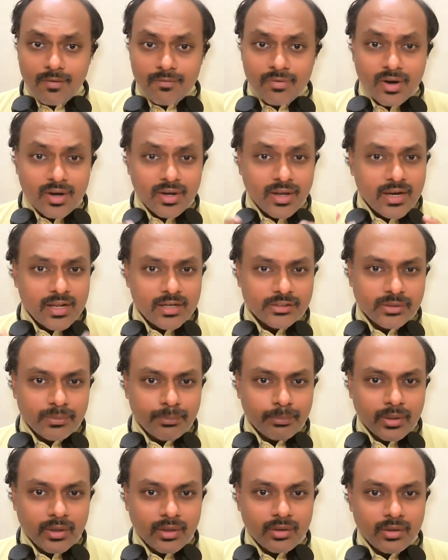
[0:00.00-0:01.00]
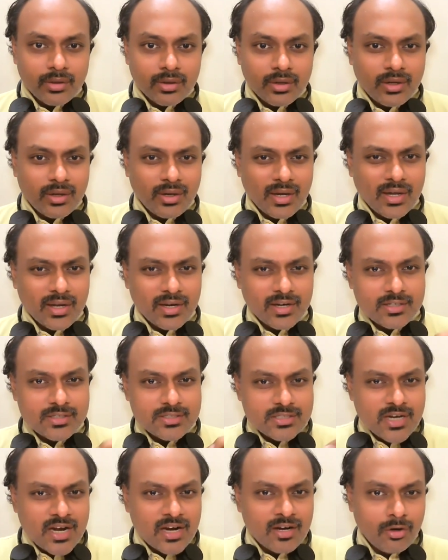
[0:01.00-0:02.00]
Work energy power, a direct
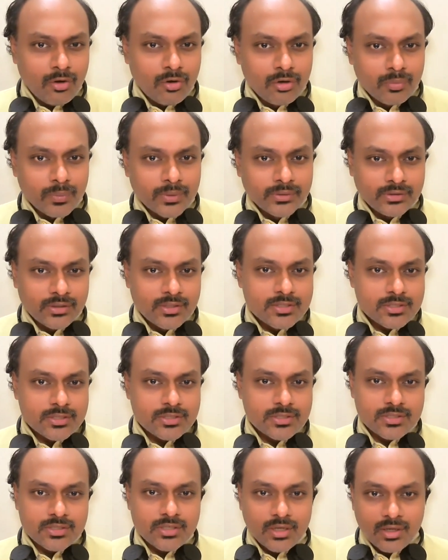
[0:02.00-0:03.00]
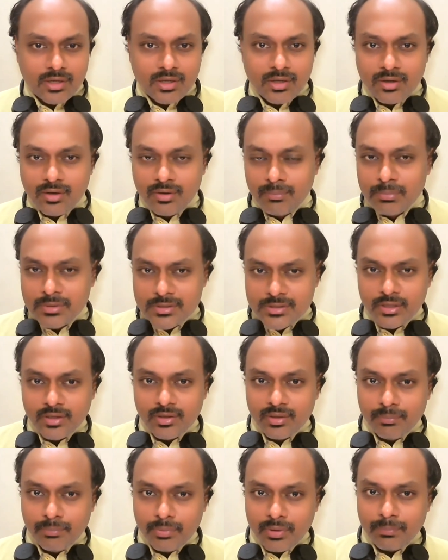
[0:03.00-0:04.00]
standalone question is missing
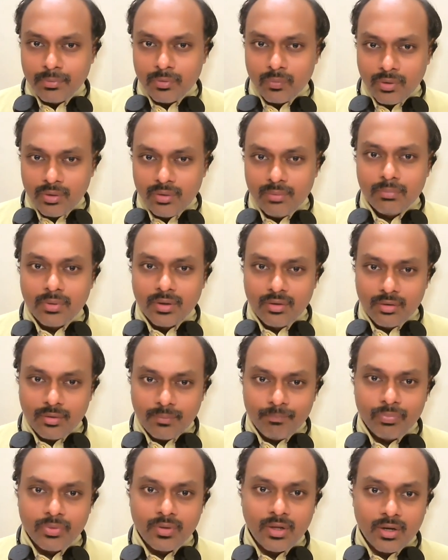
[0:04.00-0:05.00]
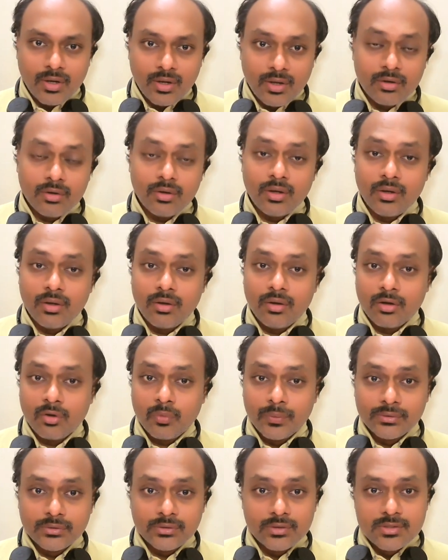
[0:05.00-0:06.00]
in paper 1, but there are
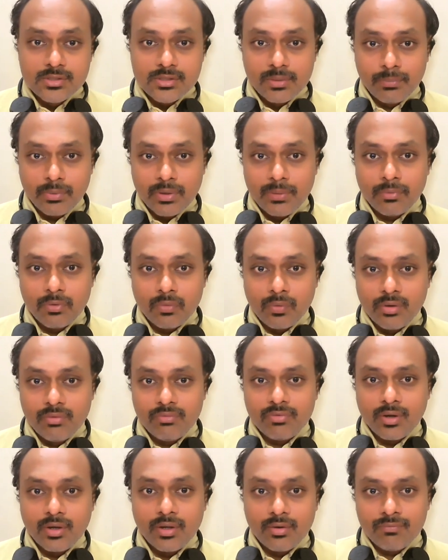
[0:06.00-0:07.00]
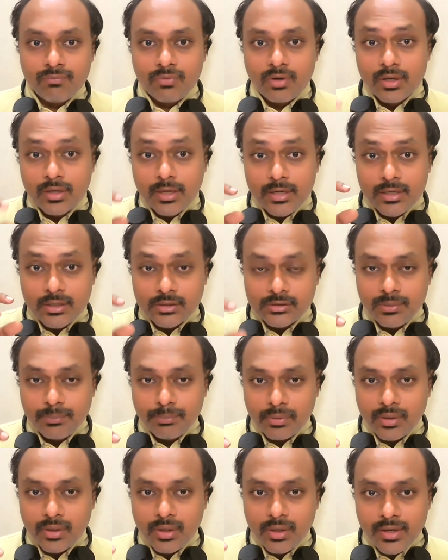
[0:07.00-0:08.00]
questions in paper 1 where work energy
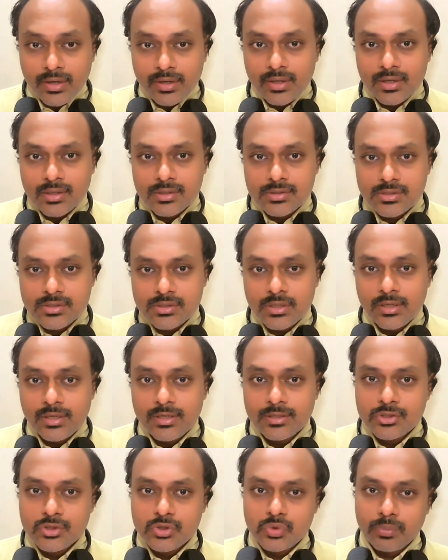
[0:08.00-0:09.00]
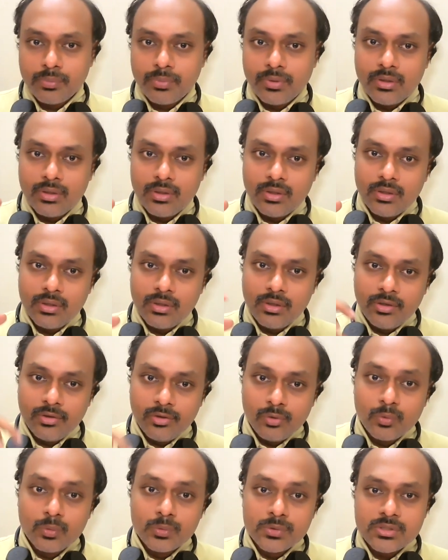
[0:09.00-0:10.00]
power ideas needs to be
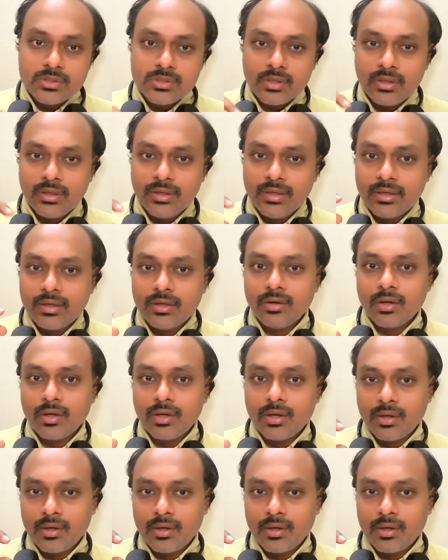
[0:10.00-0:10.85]
used in